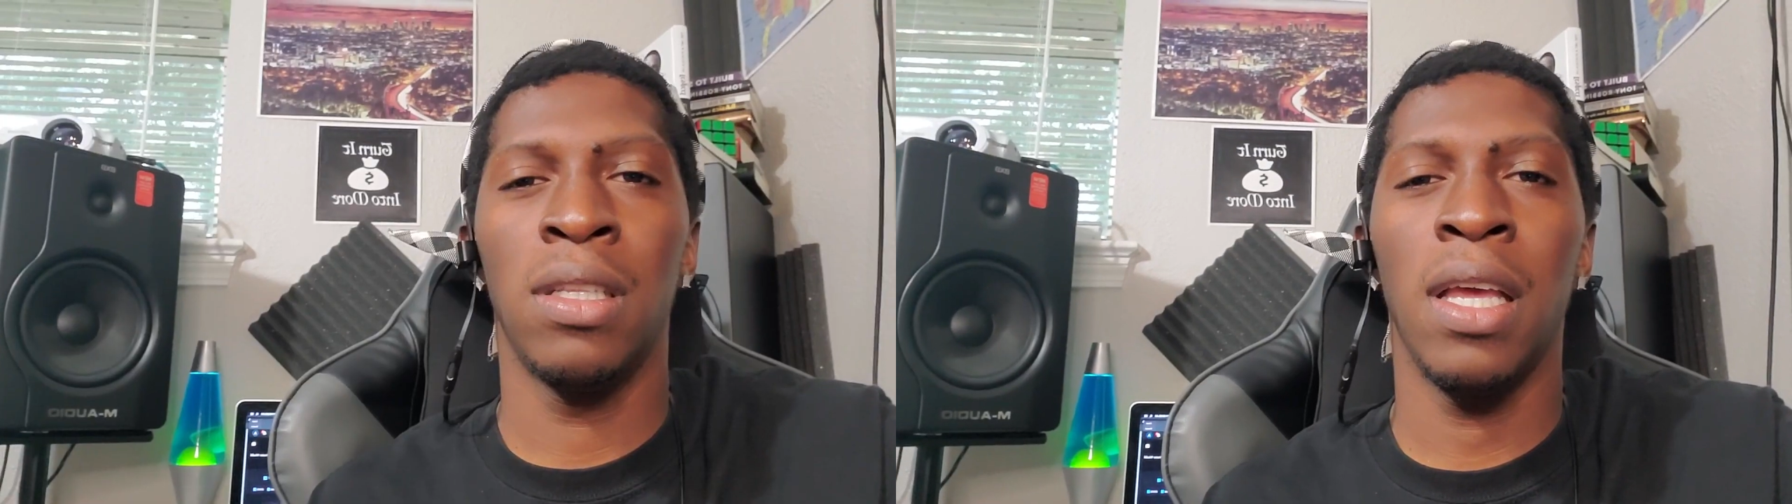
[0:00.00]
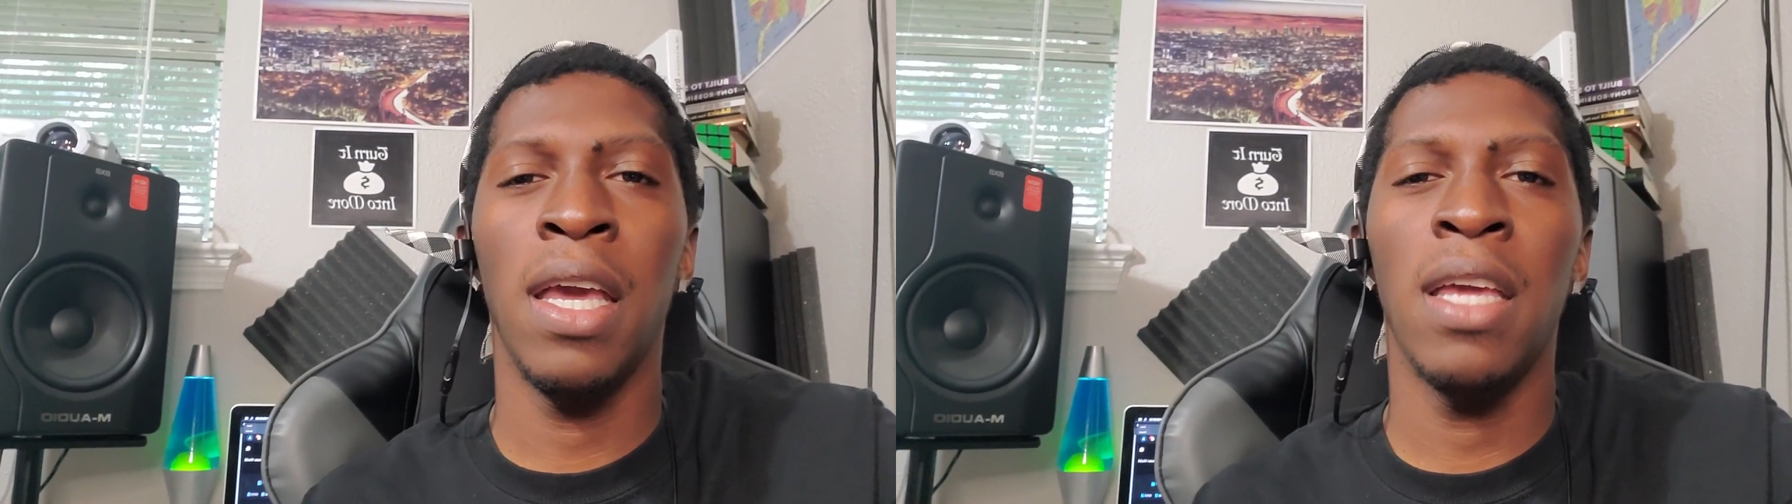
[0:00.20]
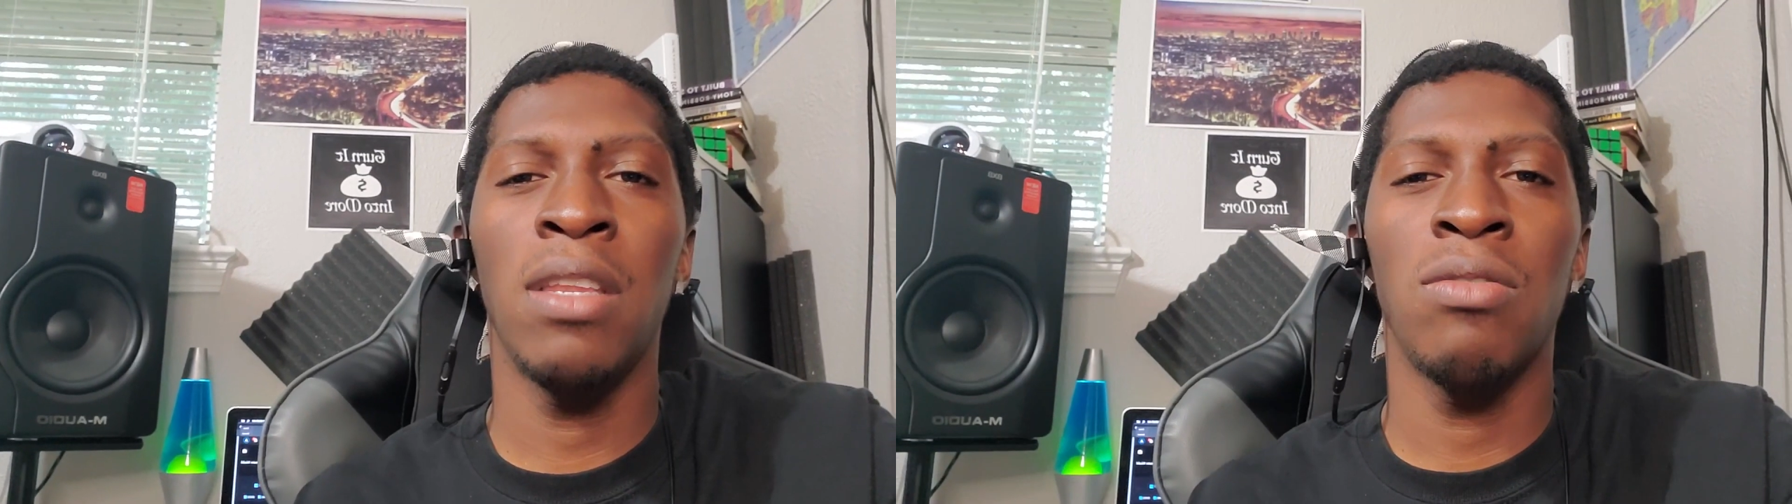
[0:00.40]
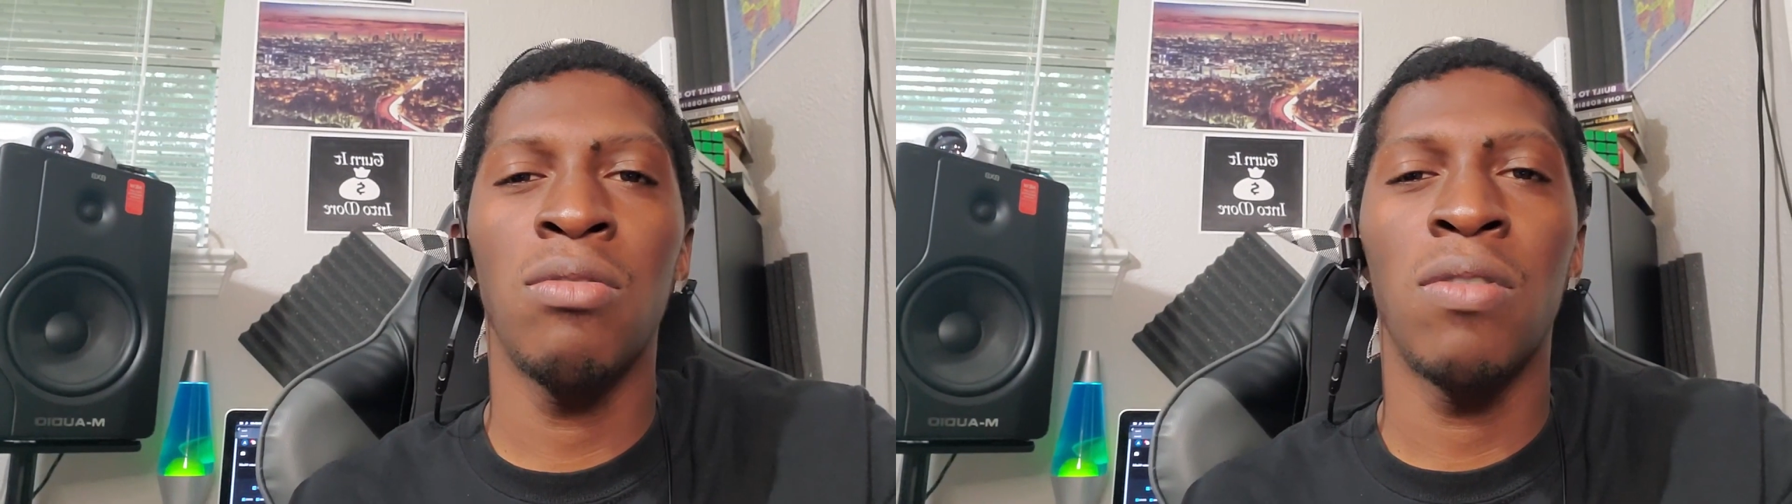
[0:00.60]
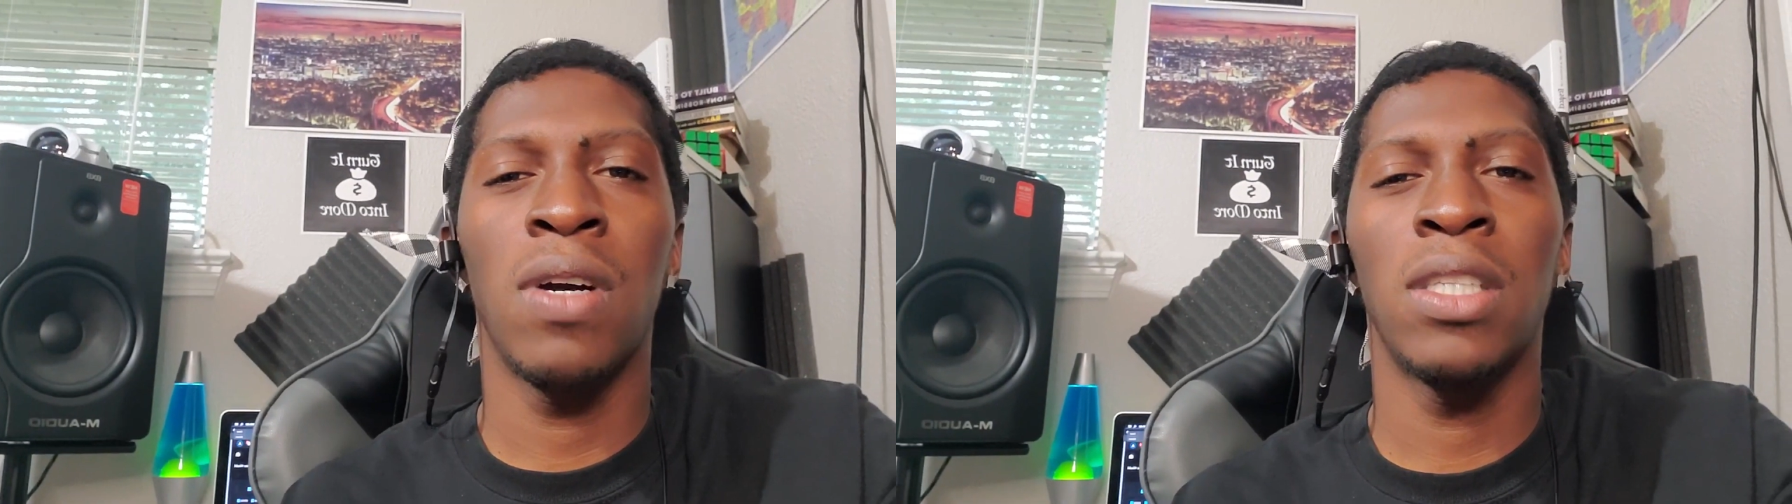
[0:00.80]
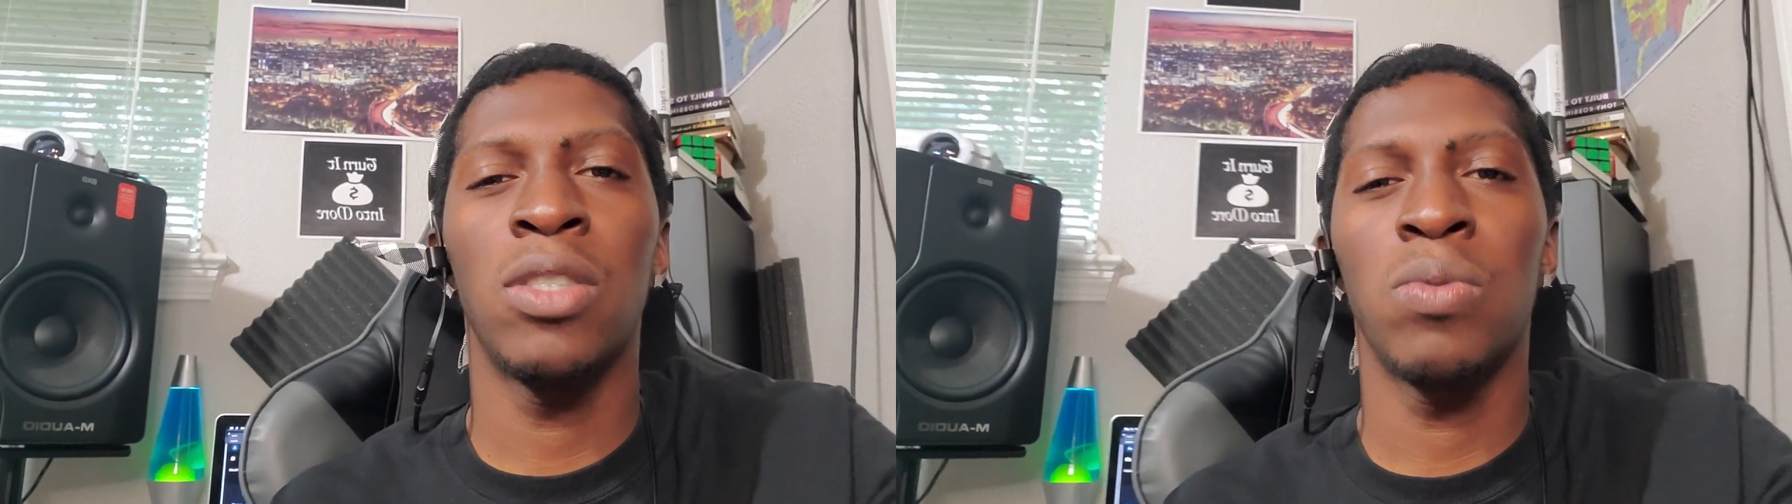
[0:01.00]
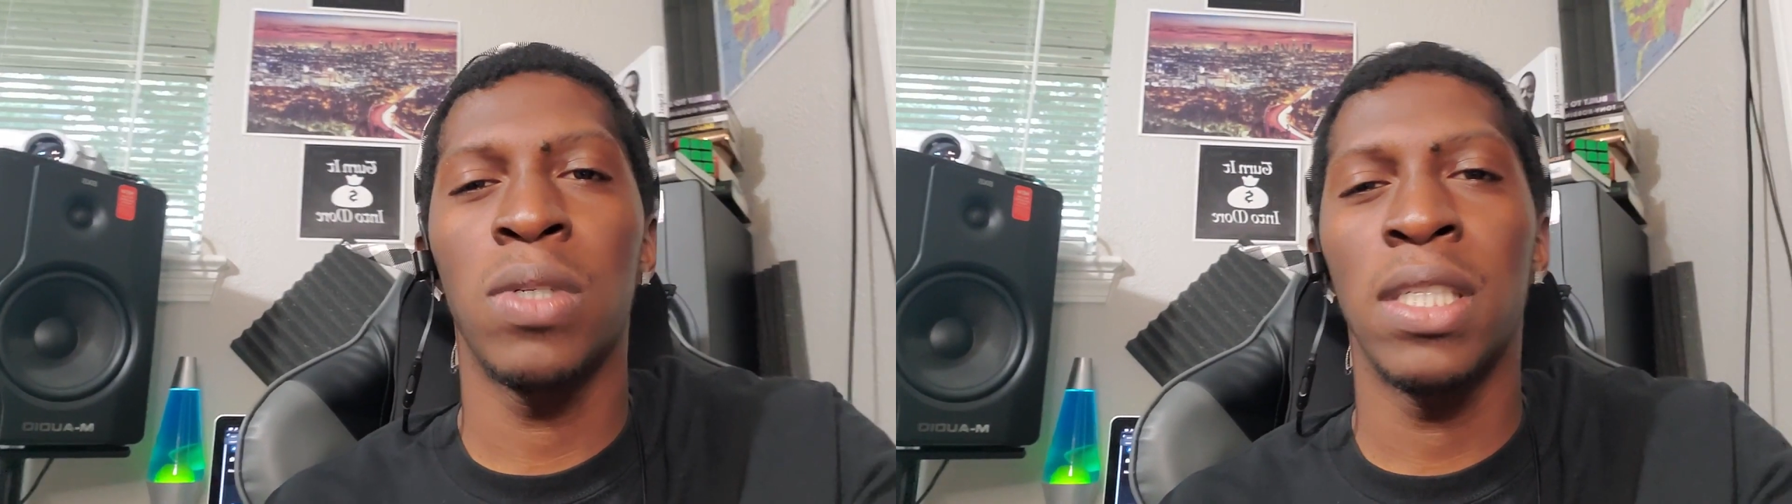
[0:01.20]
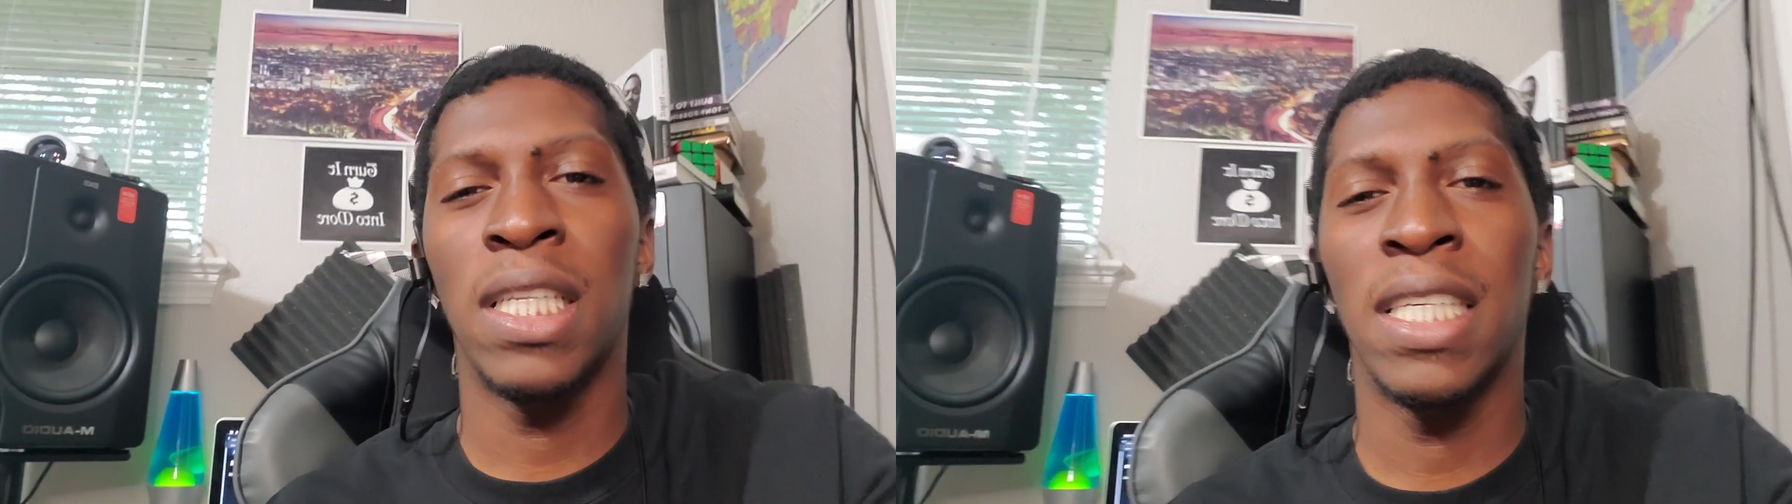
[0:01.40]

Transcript: And, you know, I just wanted to